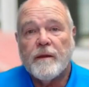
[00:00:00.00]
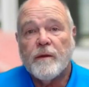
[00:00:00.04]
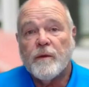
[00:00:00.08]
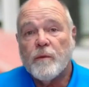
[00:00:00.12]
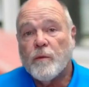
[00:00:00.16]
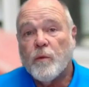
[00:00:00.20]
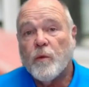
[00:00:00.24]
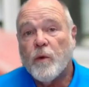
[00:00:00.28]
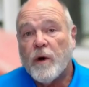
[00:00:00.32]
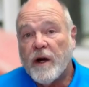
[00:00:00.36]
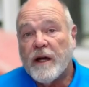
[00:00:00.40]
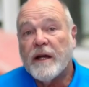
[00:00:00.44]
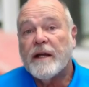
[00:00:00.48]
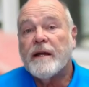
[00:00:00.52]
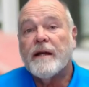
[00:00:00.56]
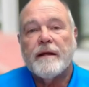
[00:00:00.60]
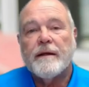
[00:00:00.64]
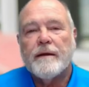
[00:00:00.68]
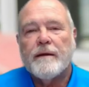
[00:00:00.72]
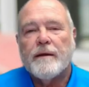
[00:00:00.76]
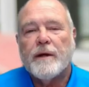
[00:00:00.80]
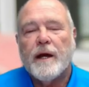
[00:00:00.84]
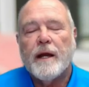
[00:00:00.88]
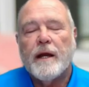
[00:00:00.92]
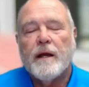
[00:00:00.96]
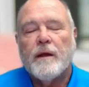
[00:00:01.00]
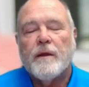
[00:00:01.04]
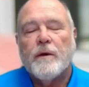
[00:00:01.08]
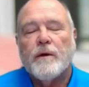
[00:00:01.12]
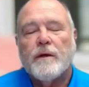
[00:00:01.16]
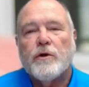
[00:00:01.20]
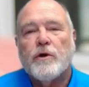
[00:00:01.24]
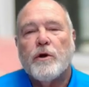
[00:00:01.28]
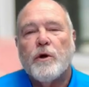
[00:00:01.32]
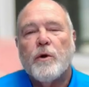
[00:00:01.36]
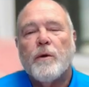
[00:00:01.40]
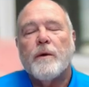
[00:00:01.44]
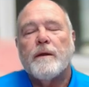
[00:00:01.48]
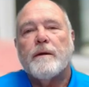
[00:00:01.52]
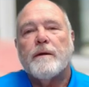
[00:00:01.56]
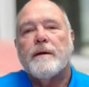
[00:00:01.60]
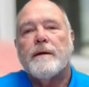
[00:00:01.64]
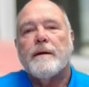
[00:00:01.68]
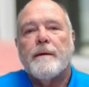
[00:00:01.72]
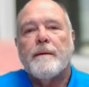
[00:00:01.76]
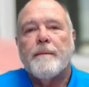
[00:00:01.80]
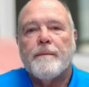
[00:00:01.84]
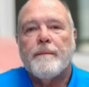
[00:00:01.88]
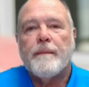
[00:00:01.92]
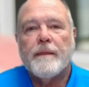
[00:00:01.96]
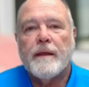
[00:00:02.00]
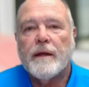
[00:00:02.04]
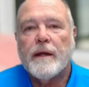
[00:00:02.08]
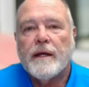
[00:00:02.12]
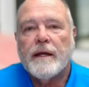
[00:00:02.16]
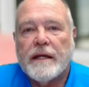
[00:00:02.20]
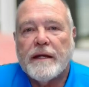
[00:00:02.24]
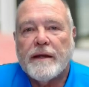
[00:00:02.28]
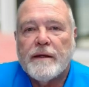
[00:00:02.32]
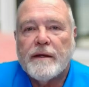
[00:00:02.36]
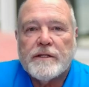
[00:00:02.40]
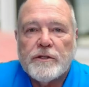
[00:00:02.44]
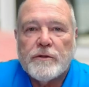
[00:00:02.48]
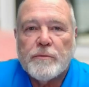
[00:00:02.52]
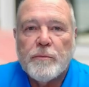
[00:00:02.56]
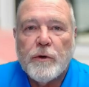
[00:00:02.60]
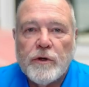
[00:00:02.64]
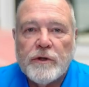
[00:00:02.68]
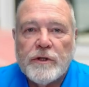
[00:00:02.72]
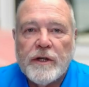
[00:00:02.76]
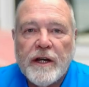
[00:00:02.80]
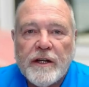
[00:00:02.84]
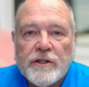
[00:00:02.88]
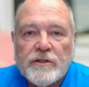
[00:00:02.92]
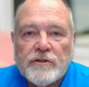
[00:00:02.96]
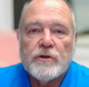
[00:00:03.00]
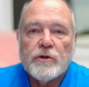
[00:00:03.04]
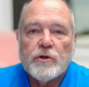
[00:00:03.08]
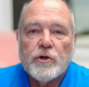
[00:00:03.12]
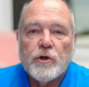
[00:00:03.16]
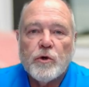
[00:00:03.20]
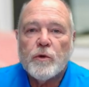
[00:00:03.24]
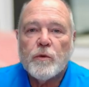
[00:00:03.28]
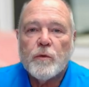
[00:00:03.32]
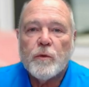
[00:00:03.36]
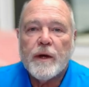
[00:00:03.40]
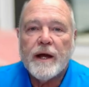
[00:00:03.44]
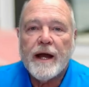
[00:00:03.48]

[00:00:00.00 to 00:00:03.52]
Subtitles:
1. Title insurance. This protects you